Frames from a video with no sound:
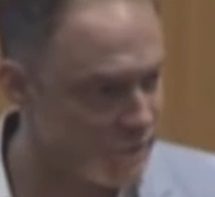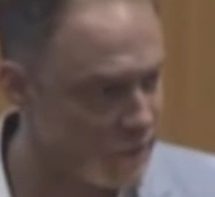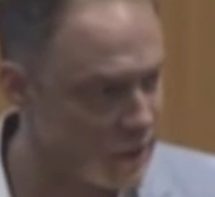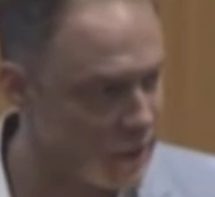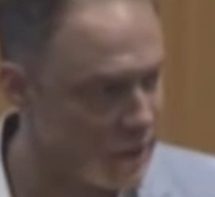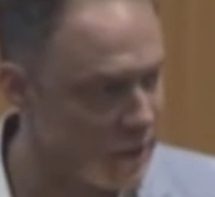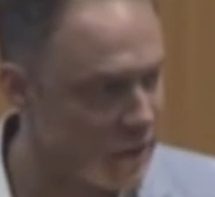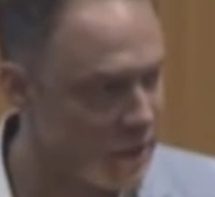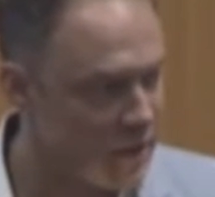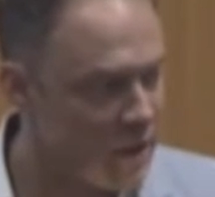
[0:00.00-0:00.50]

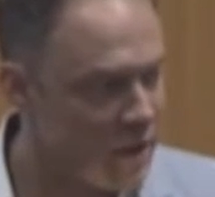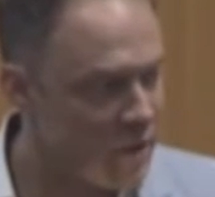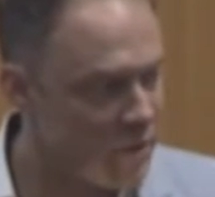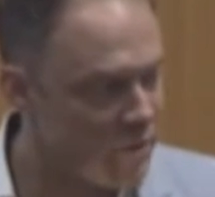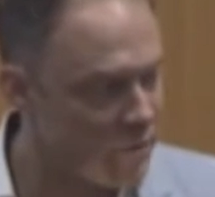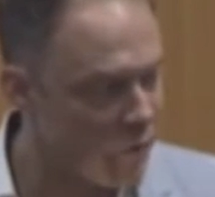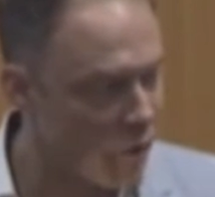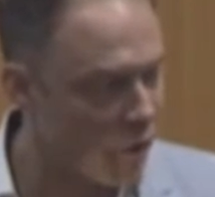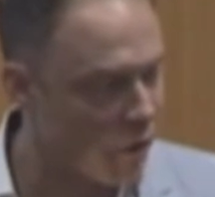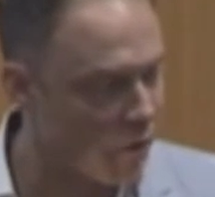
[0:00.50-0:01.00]
right,
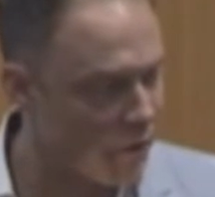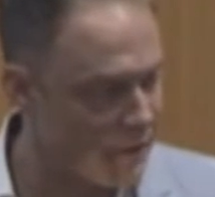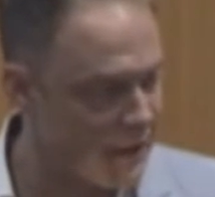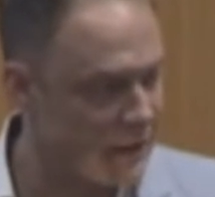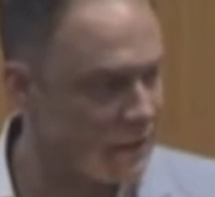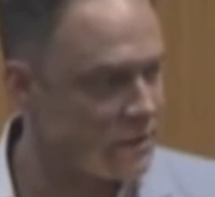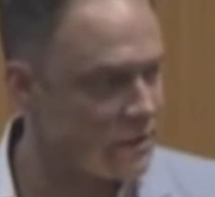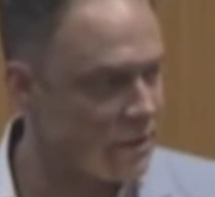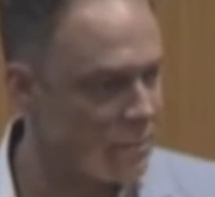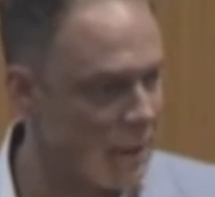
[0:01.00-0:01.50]
for
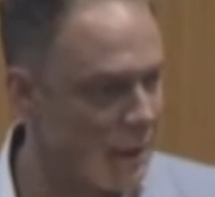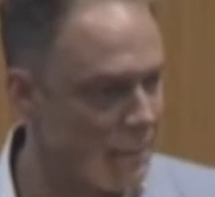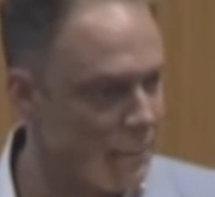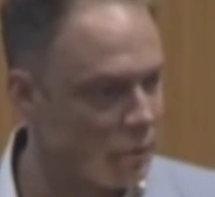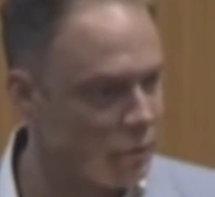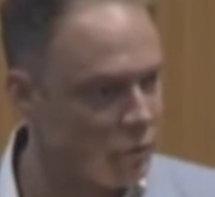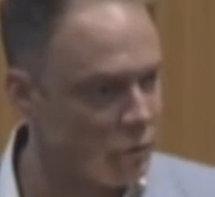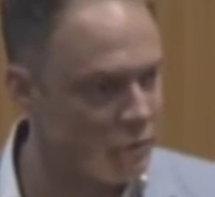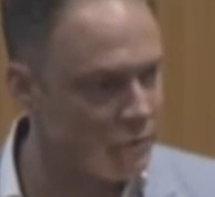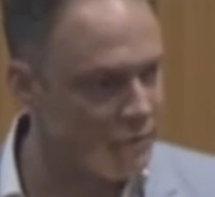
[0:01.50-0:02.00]
things that
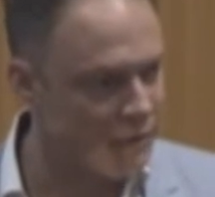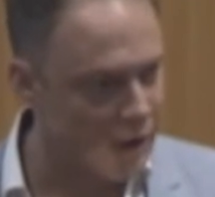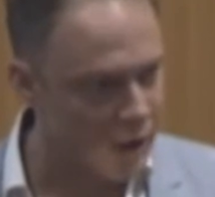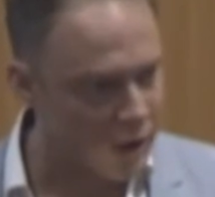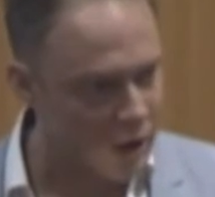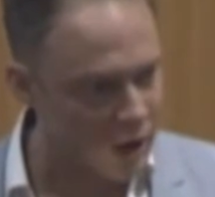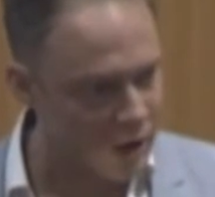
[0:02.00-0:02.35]
people do very